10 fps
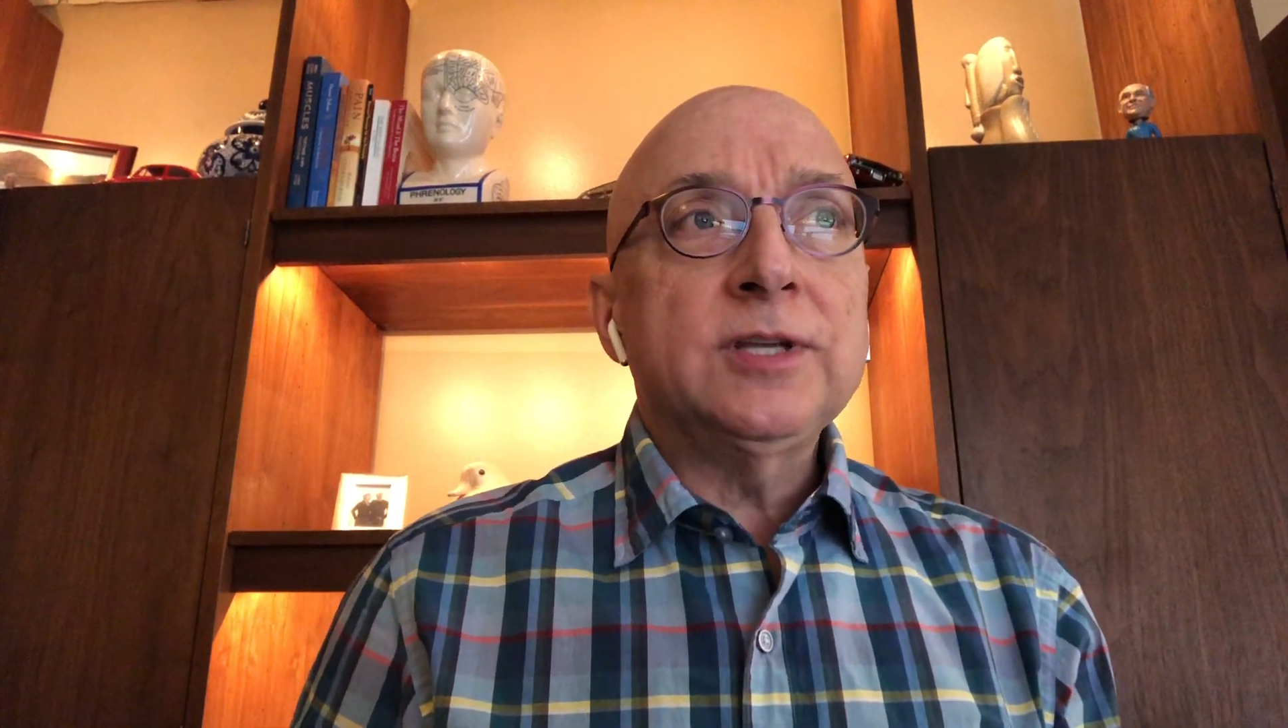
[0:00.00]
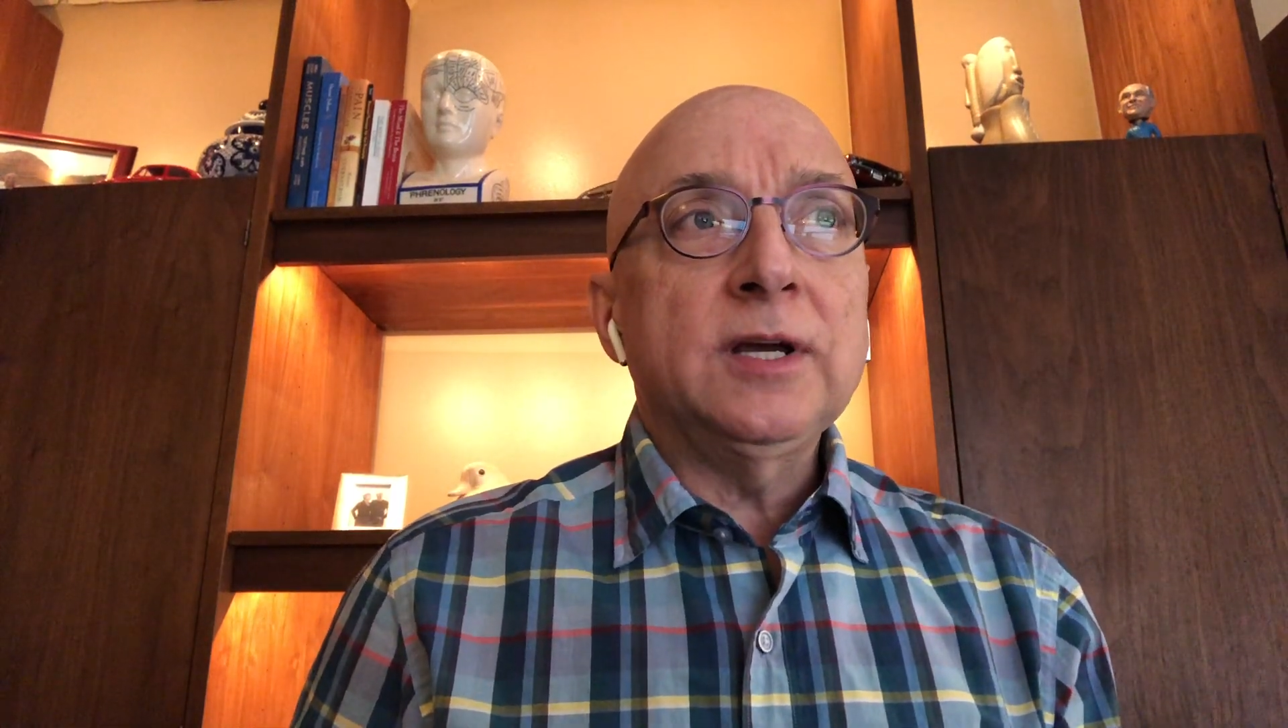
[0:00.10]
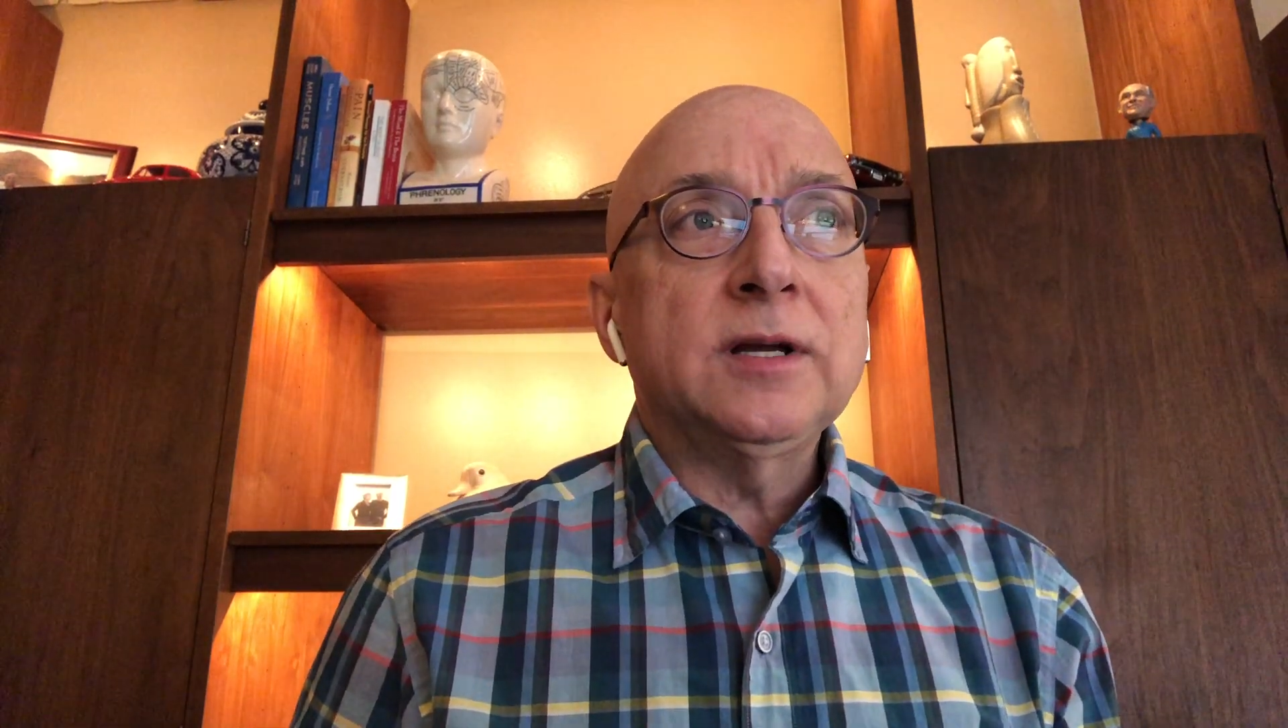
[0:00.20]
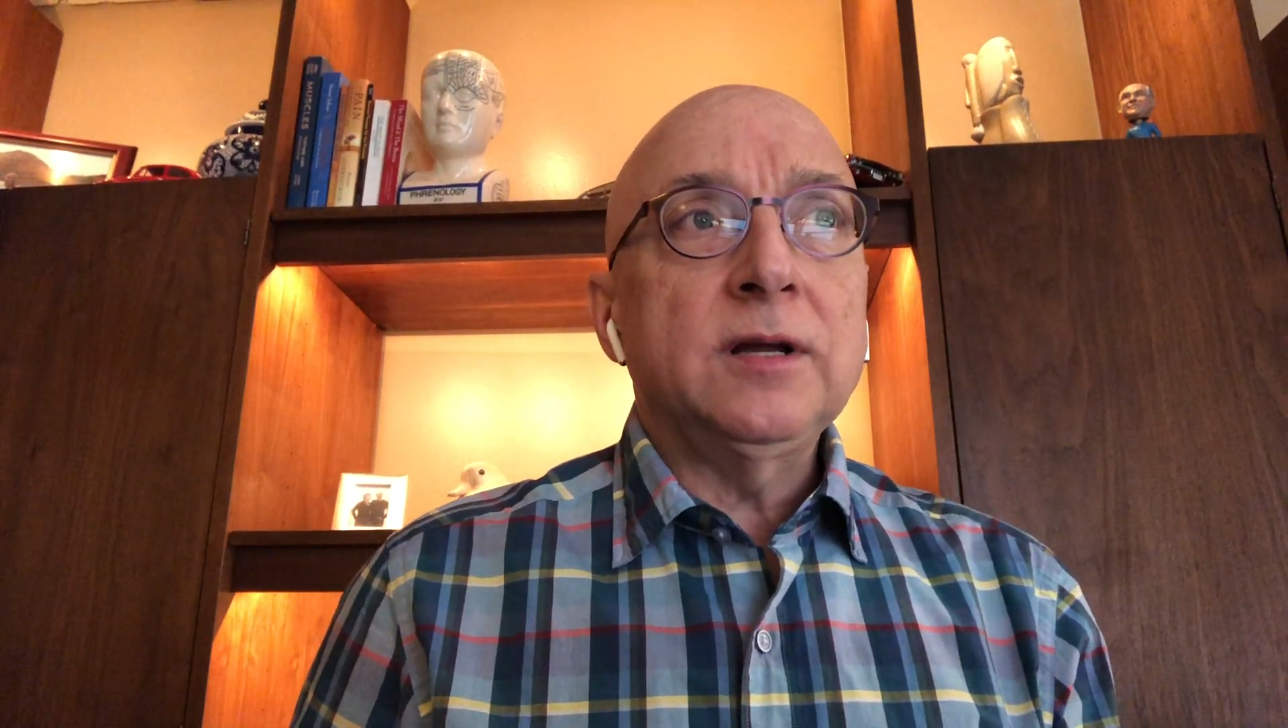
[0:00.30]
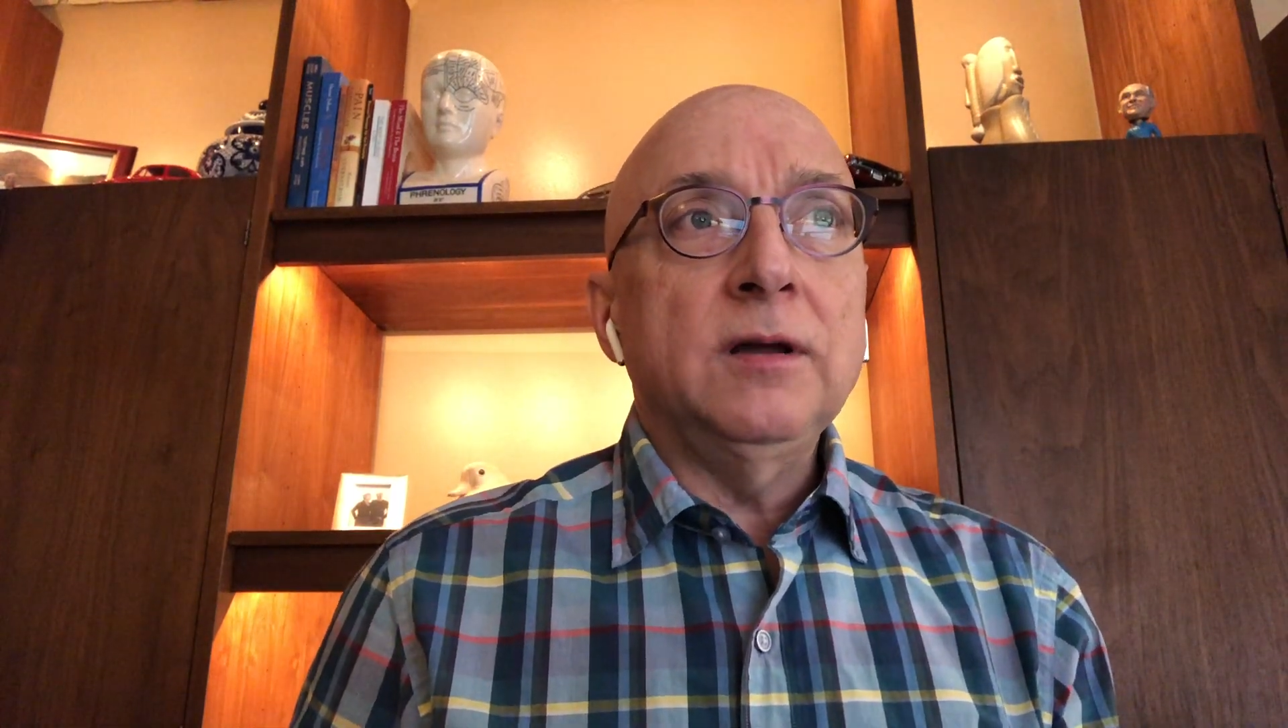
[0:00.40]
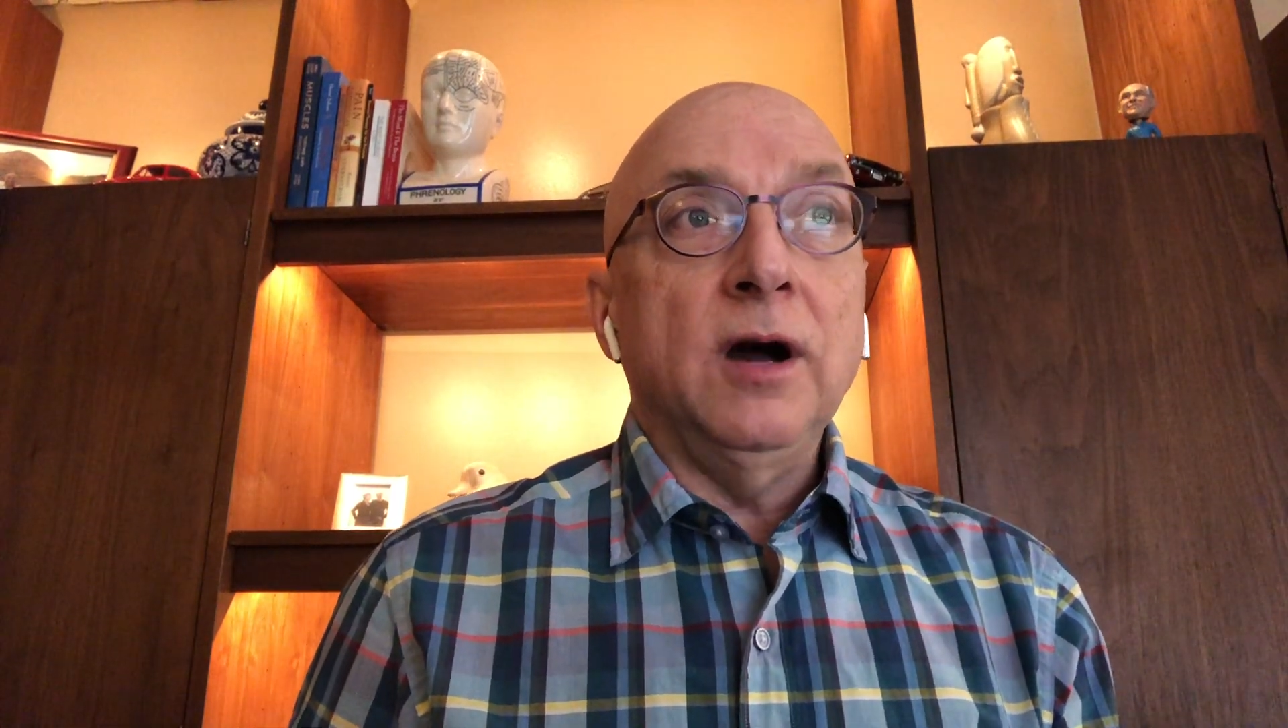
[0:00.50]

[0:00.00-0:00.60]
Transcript: that